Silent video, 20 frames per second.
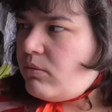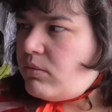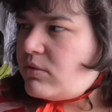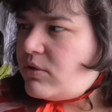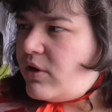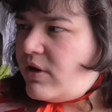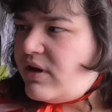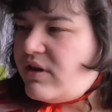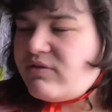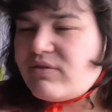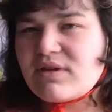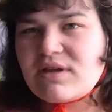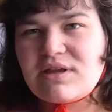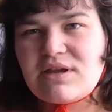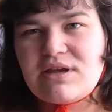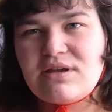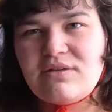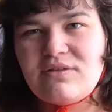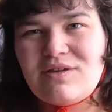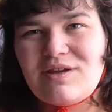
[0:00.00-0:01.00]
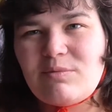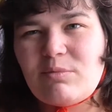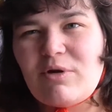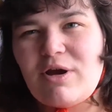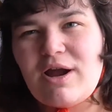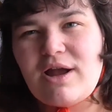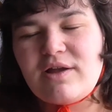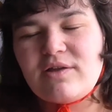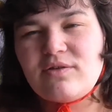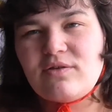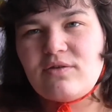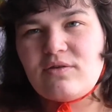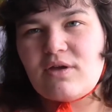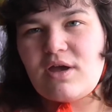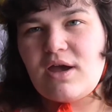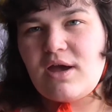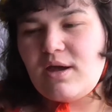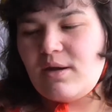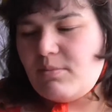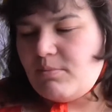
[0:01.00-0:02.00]
not even an indie brand,
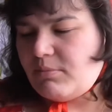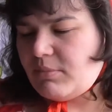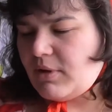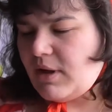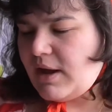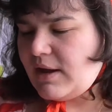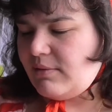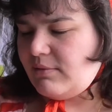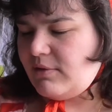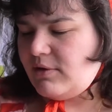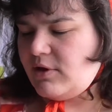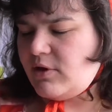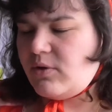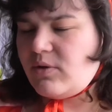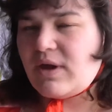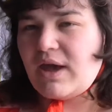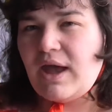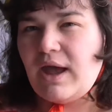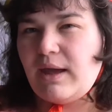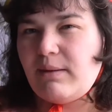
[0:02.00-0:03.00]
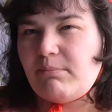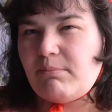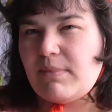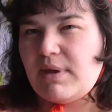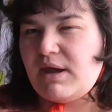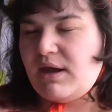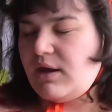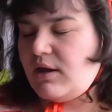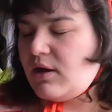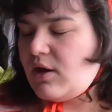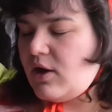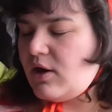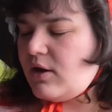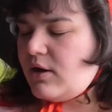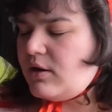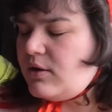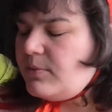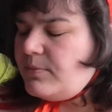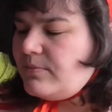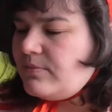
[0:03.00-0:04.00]
but a UK
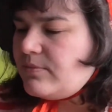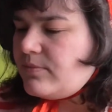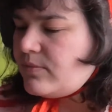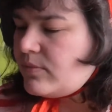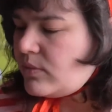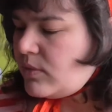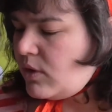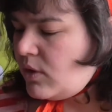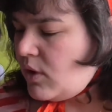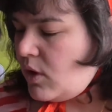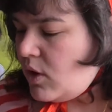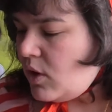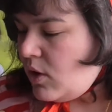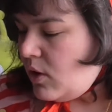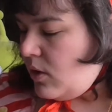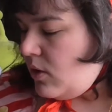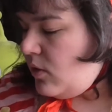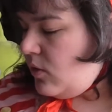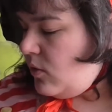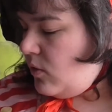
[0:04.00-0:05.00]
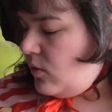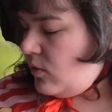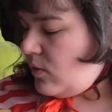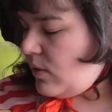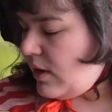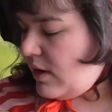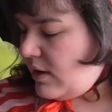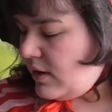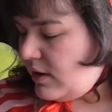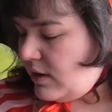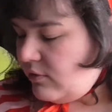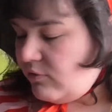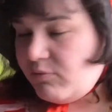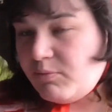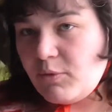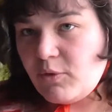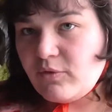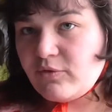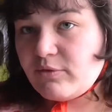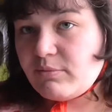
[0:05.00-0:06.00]
maker who
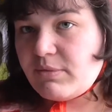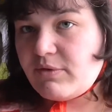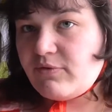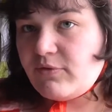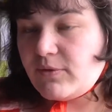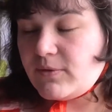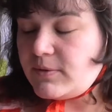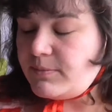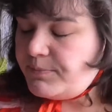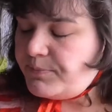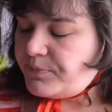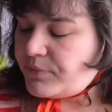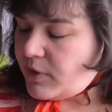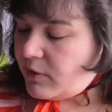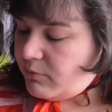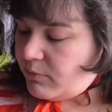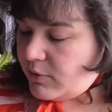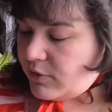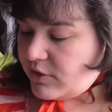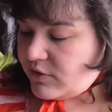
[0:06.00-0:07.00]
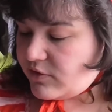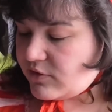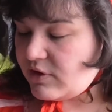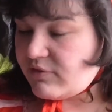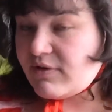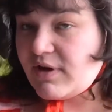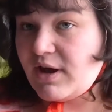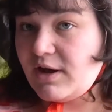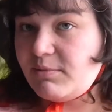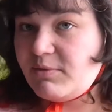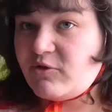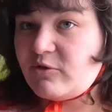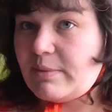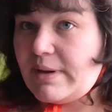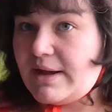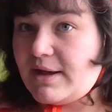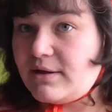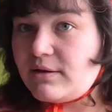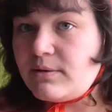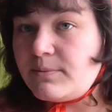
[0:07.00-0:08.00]
I've bought from before. I've bought her stuff at Hyper
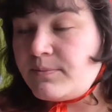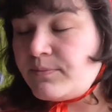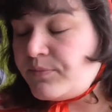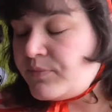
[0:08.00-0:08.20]
Japan,